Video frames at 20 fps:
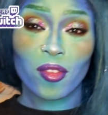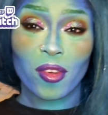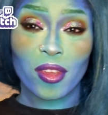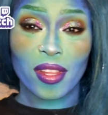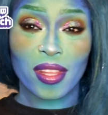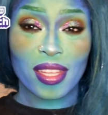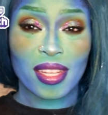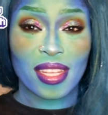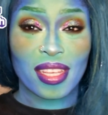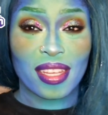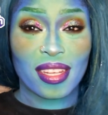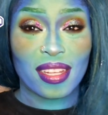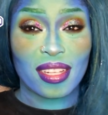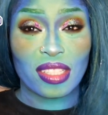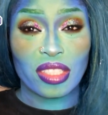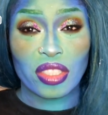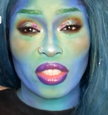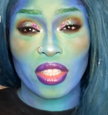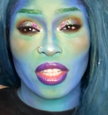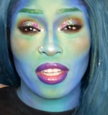goldfish?
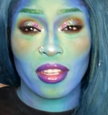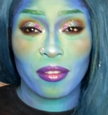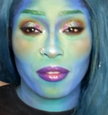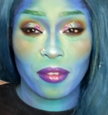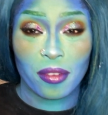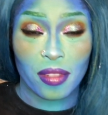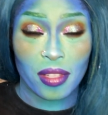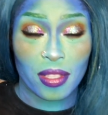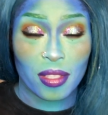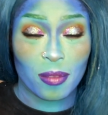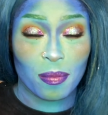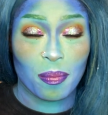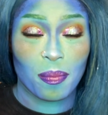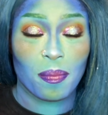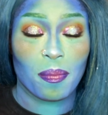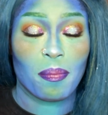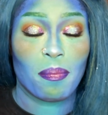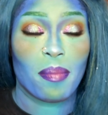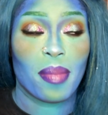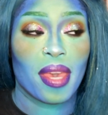
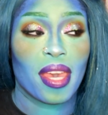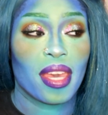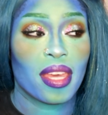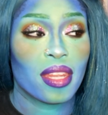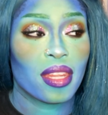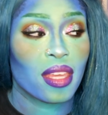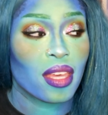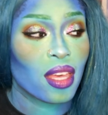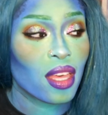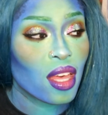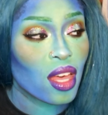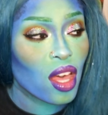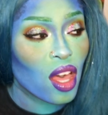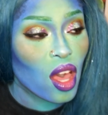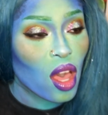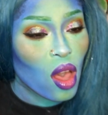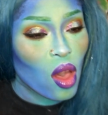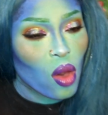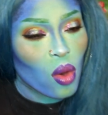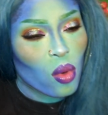What has a short attention
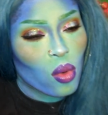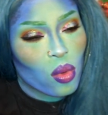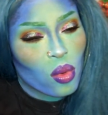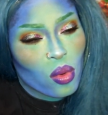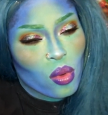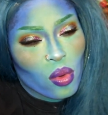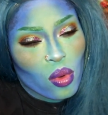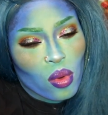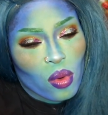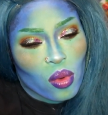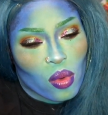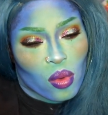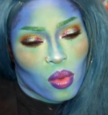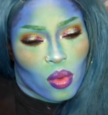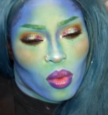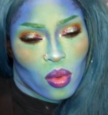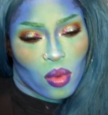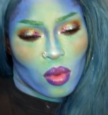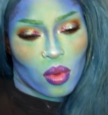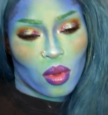span? There I am again!
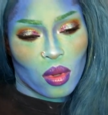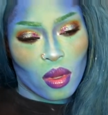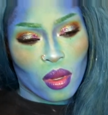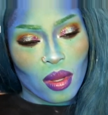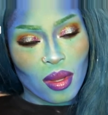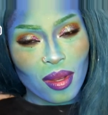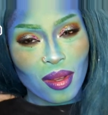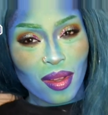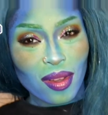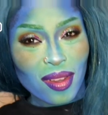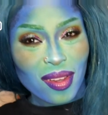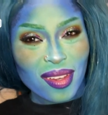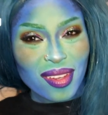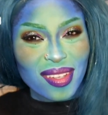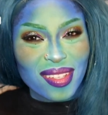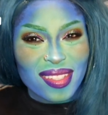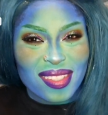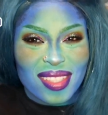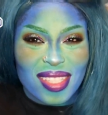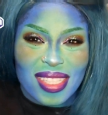So yeah, I am
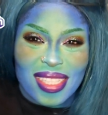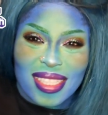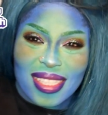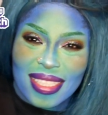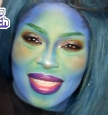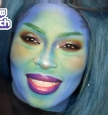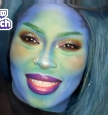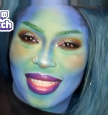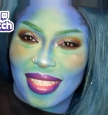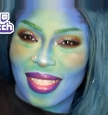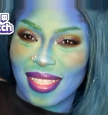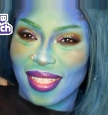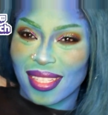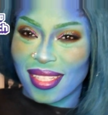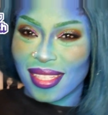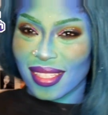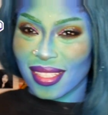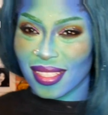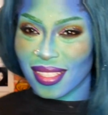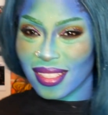done. I
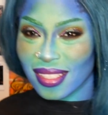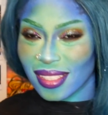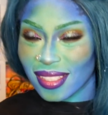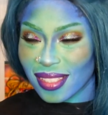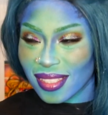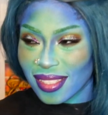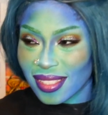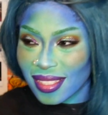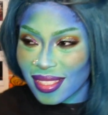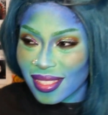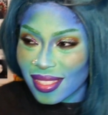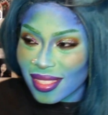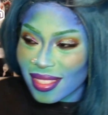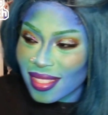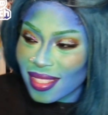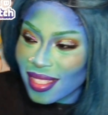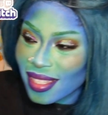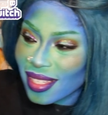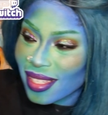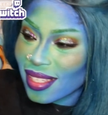am done with the
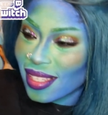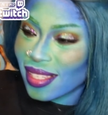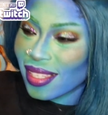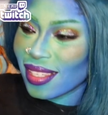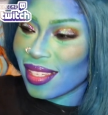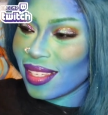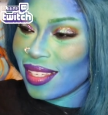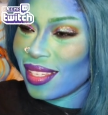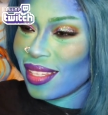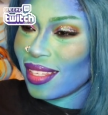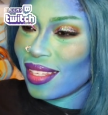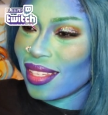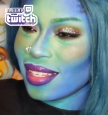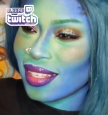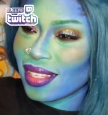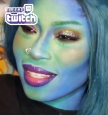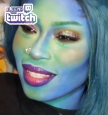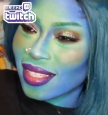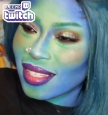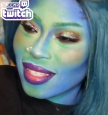tutorial. I should
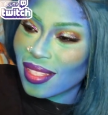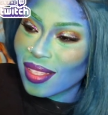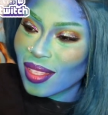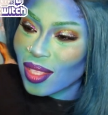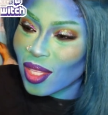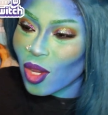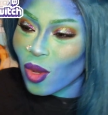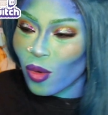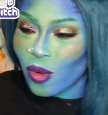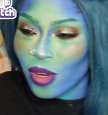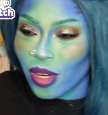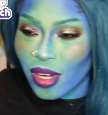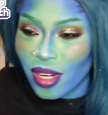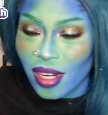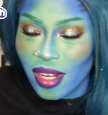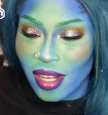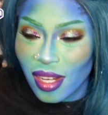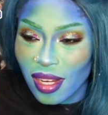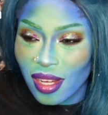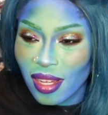go now. I already told
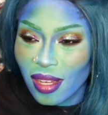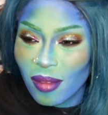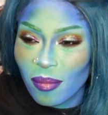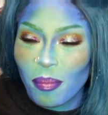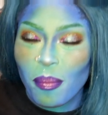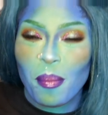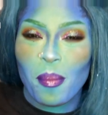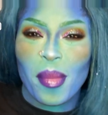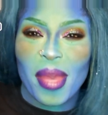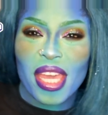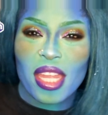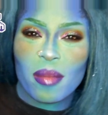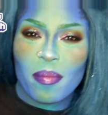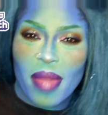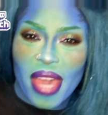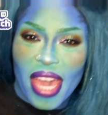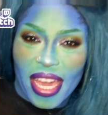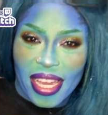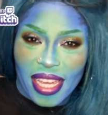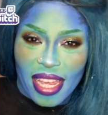you all my social media.
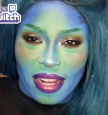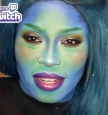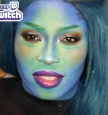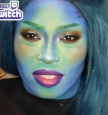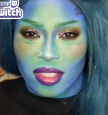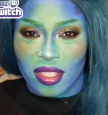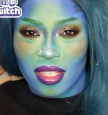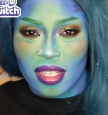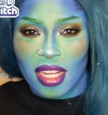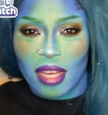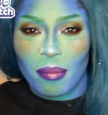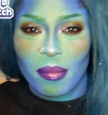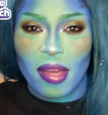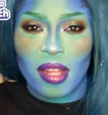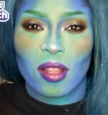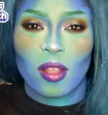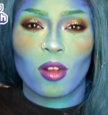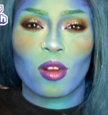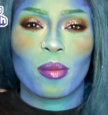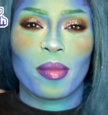Just look for Air of
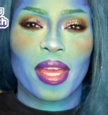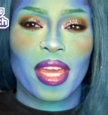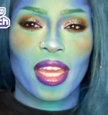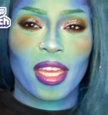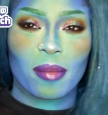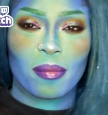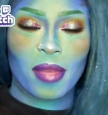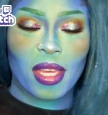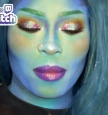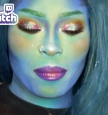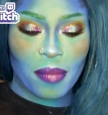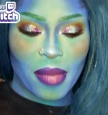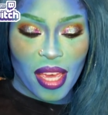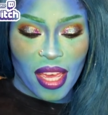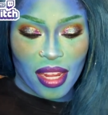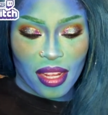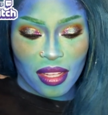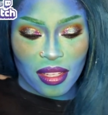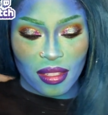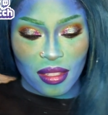Glee on Google and you'll find
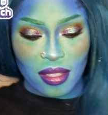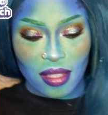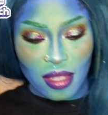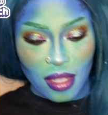me